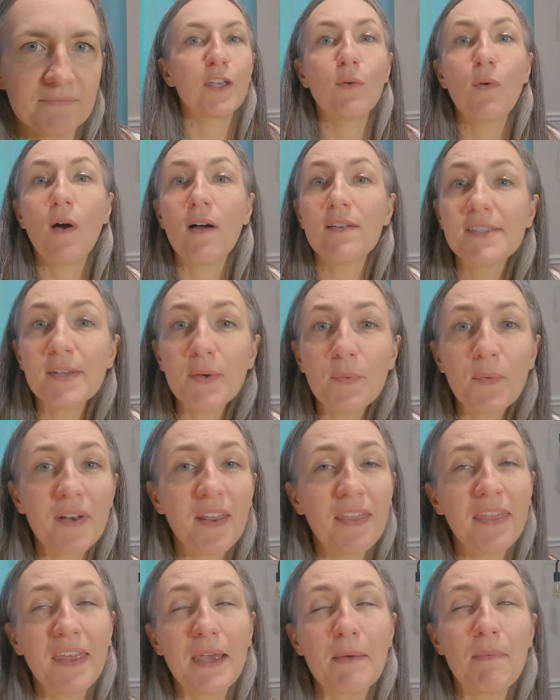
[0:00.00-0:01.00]
You also want
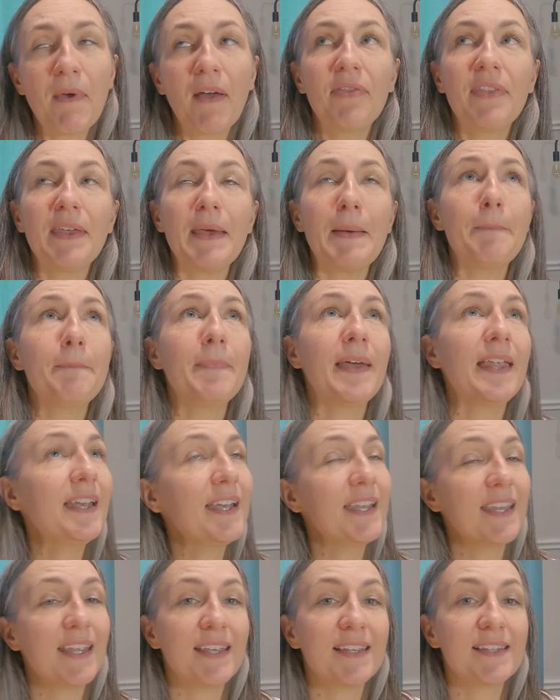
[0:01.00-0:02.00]
to think about the
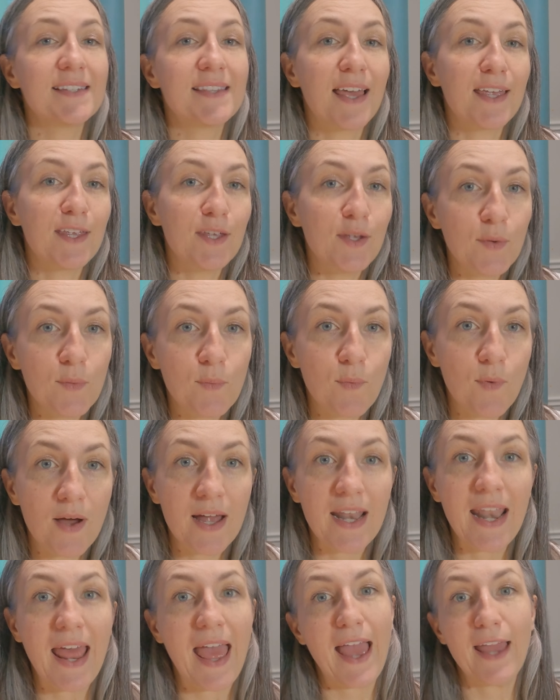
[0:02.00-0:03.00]
amenities that you
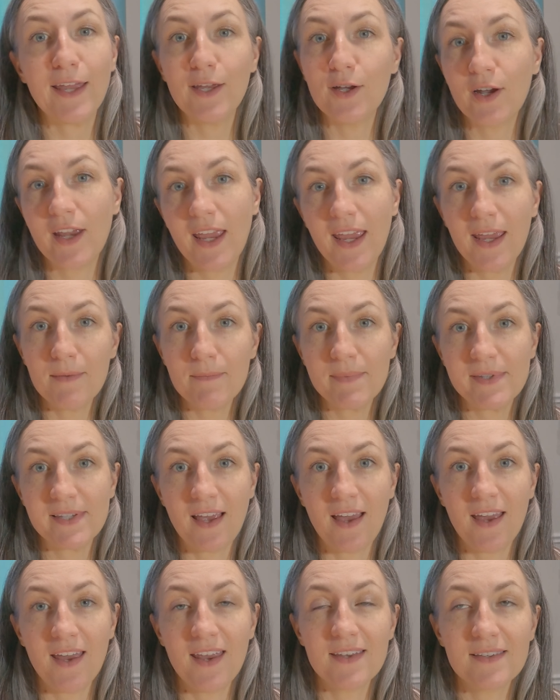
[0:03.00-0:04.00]
want at your
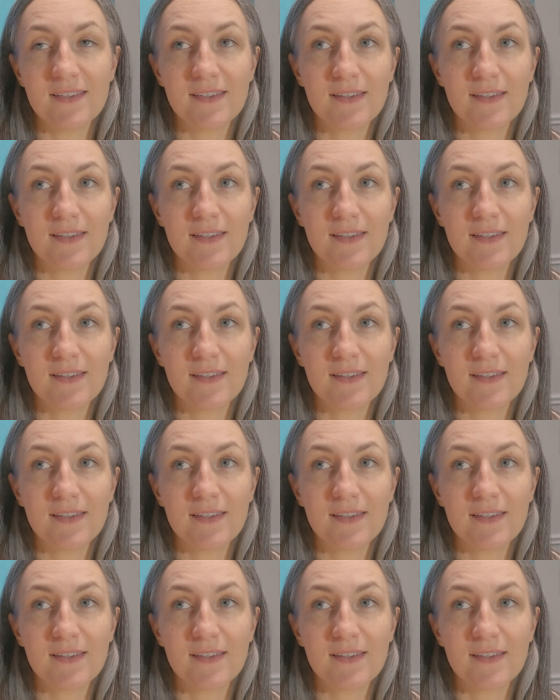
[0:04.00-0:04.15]
campsite.